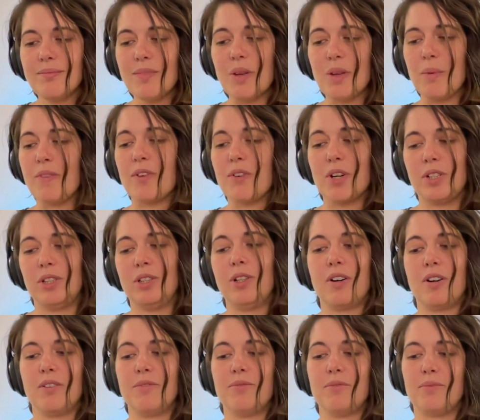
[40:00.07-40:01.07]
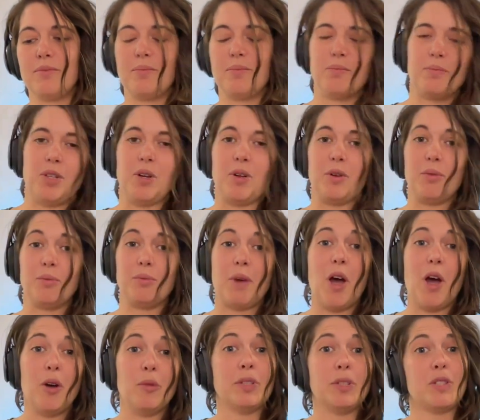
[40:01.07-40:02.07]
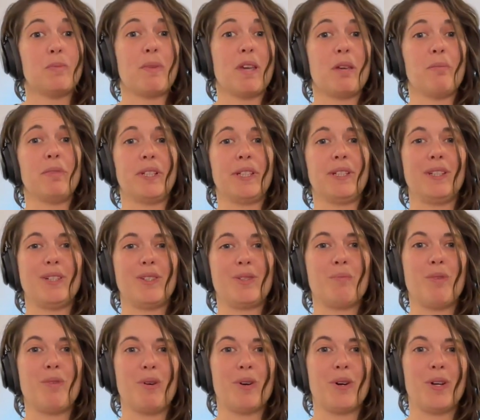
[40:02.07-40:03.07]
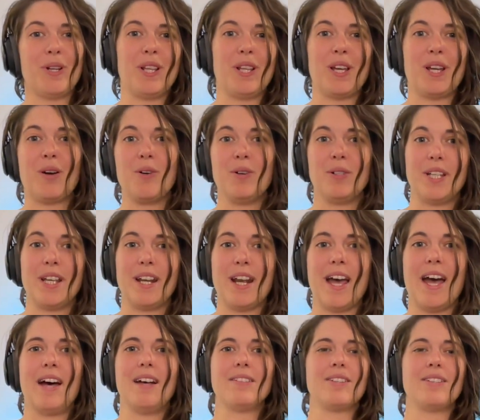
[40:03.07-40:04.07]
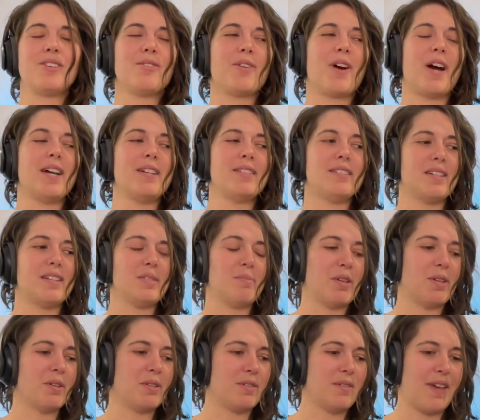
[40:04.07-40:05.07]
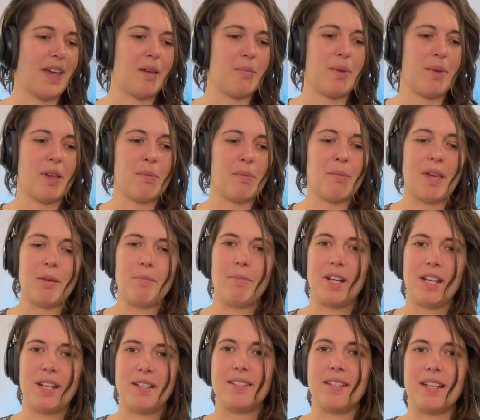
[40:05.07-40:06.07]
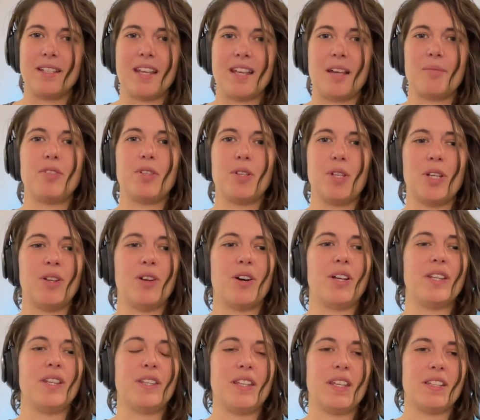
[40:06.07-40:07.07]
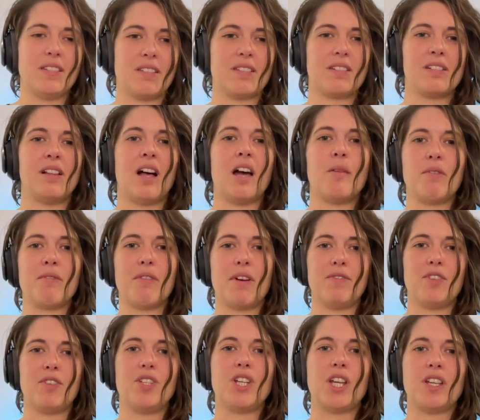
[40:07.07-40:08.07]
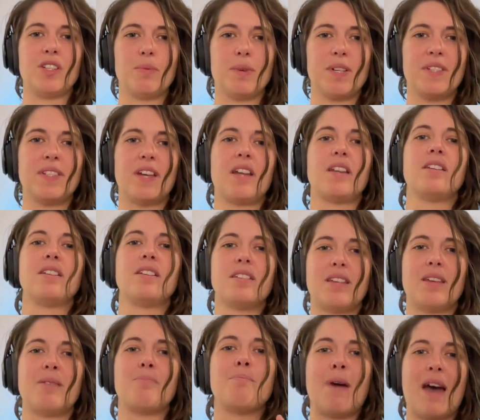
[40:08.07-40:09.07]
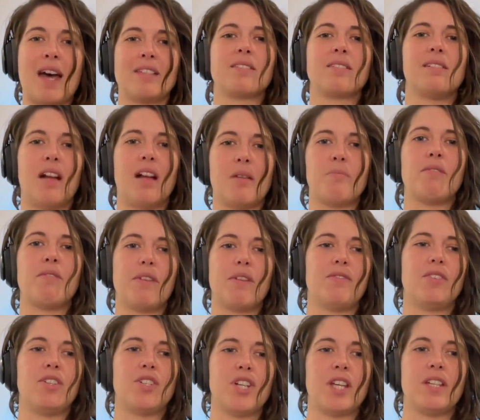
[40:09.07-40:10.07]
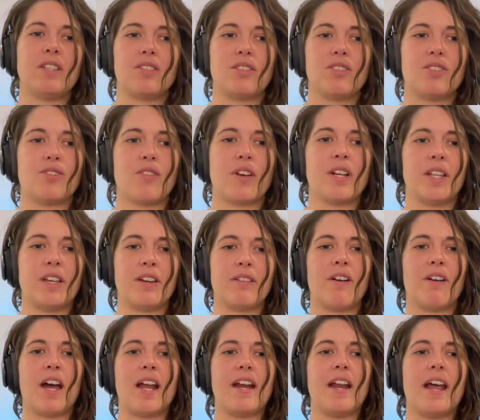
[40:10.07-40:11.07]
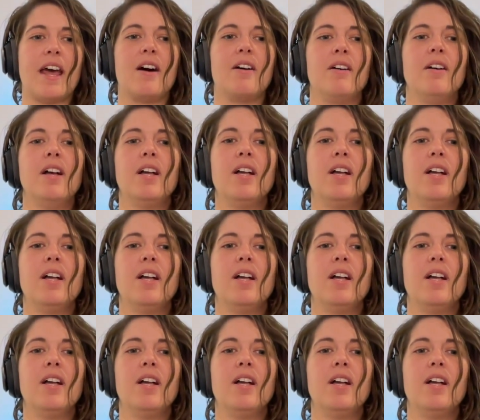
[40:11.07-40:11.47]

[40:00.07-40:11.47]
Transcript: we've got a lot of you know homeless people in Lismore and they're calling it a housing crisis because of Airbnb but it's it's absolutely not this is climate refugees we're starting to see mass climate refugees in Australia right now